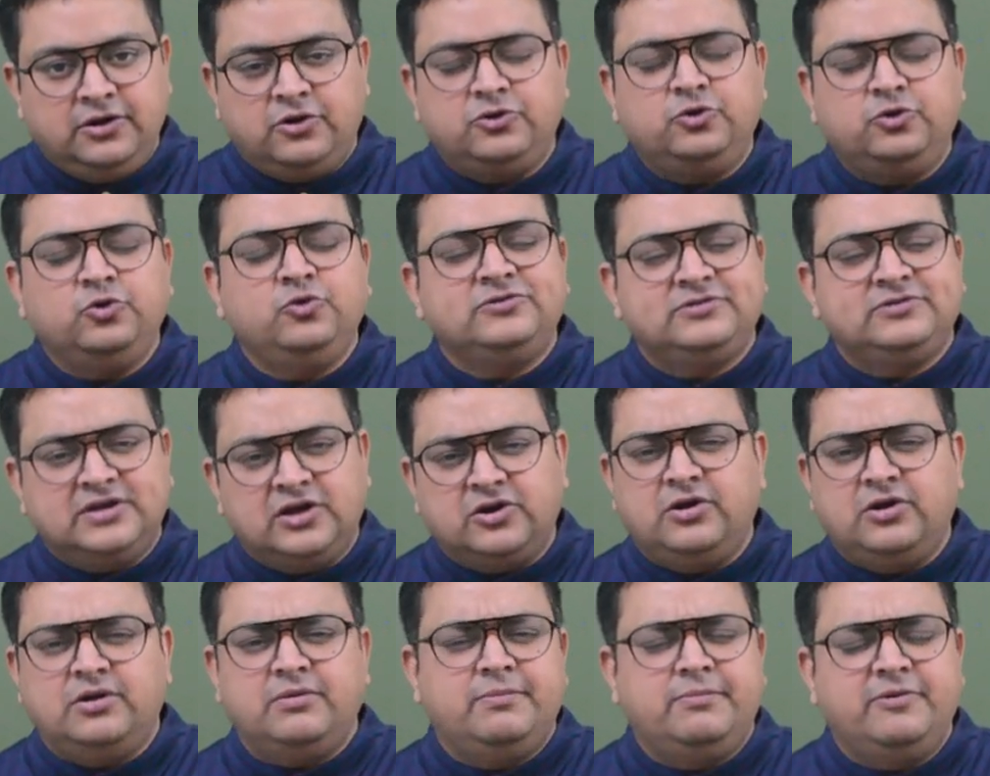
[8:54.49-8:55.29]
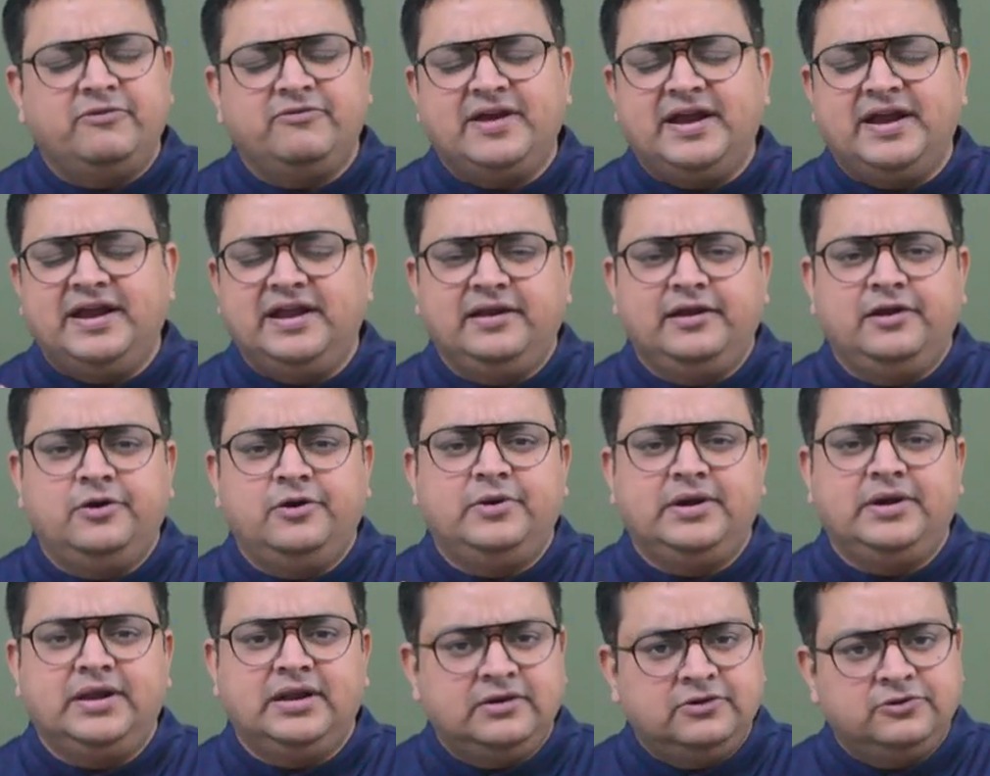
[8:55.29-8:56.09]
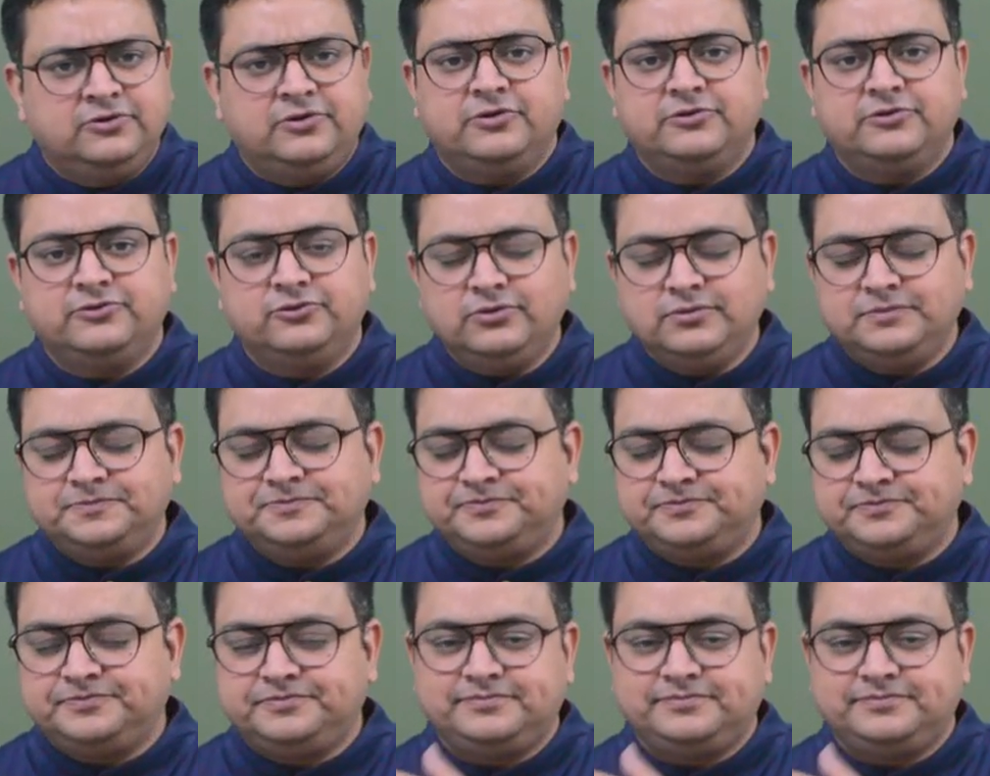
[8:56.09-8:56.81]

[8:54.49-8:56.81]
or 2-star or above category hotel or so,